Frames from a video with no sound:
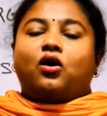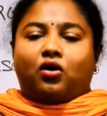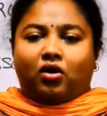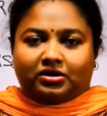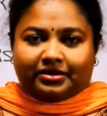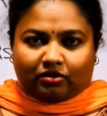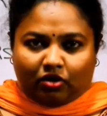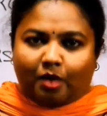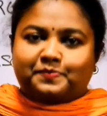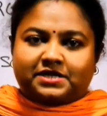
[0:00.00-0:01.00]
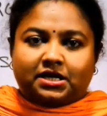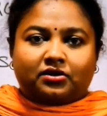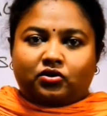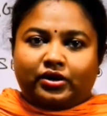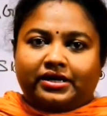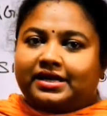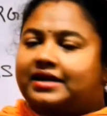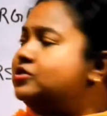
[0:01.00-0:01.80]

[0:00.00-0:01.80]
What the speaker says: all the crops are growing there,